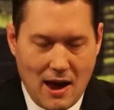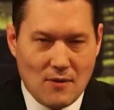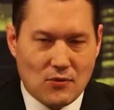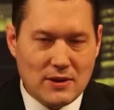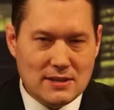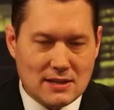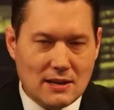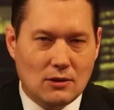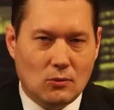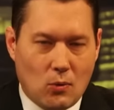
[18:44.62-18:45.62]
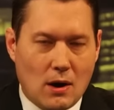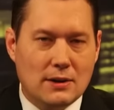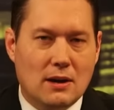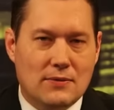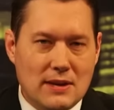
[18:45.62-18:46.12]
Every single
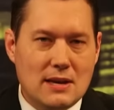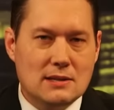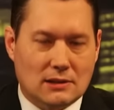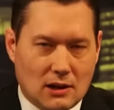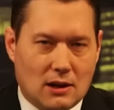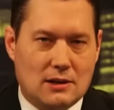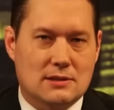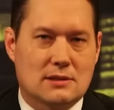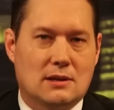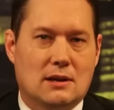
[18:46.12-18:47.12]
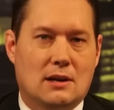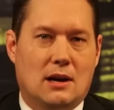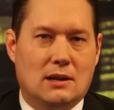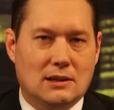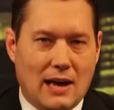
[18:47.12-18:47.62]
one of these laws
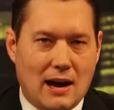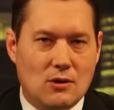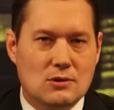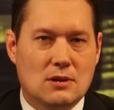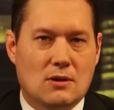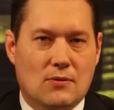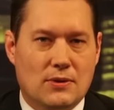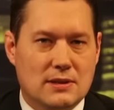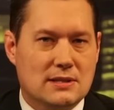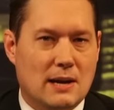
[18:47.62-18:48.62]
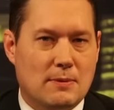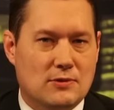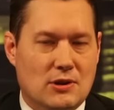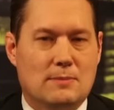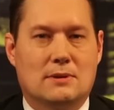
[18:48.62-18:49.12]
allows for this type
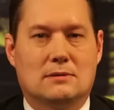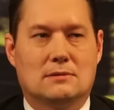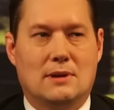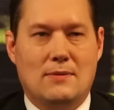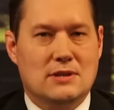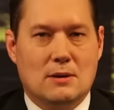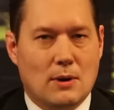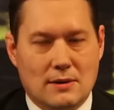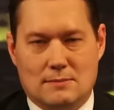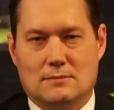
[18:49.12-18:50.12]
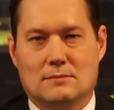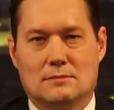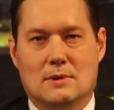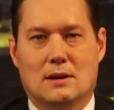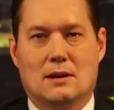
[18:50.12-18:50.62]
of treatment. Every single one of them.
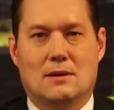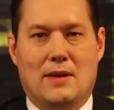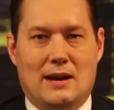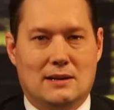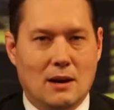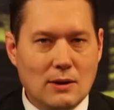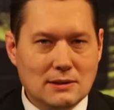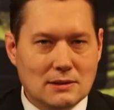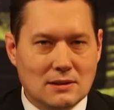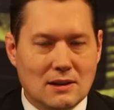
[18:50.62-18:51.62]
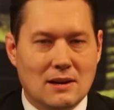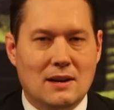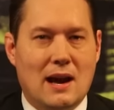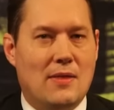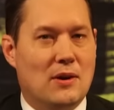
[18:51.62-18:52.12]
They know it,
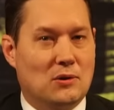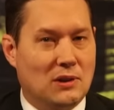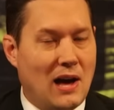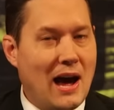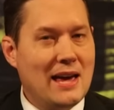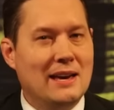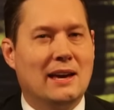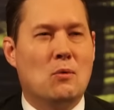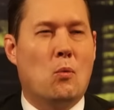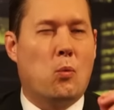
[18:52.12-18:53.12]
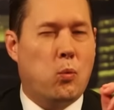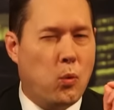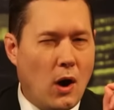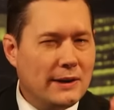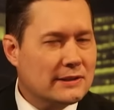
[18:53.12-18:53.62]
and they're lying, and
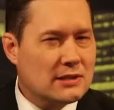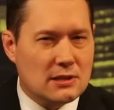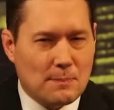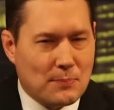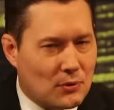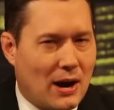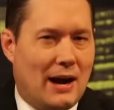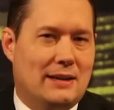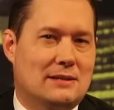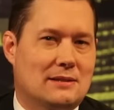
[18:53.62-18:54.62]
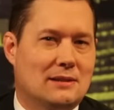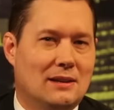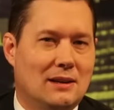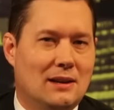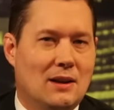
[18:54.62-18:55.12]
what a surprise.
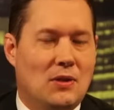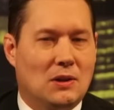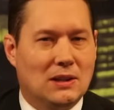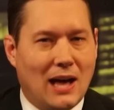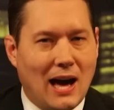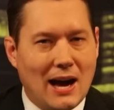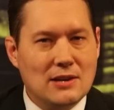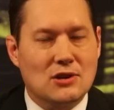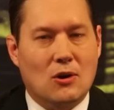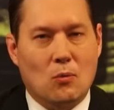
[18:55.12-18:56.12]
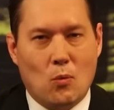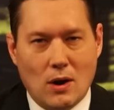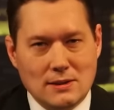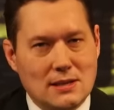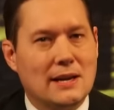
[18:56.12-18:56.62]
The lies are
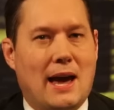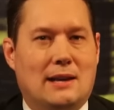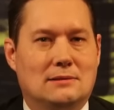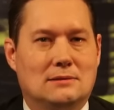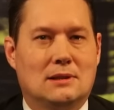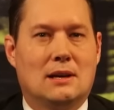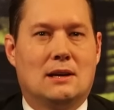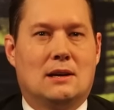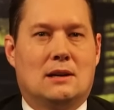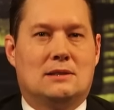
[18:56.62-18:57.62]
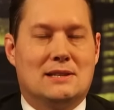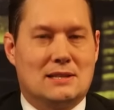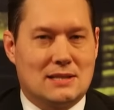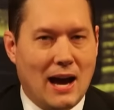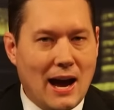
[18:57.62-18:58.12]
once again
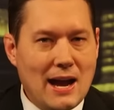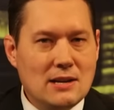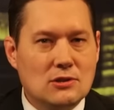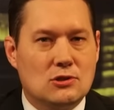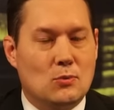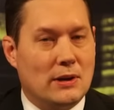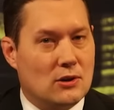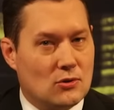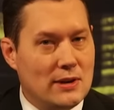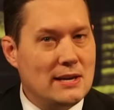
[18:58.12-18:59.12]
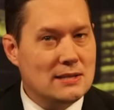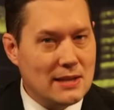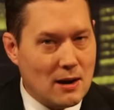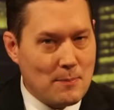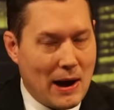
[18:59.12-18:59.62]
designed to increase
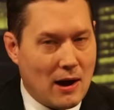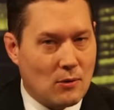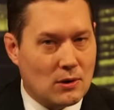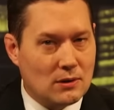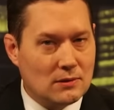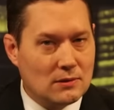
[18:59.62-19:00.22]
their power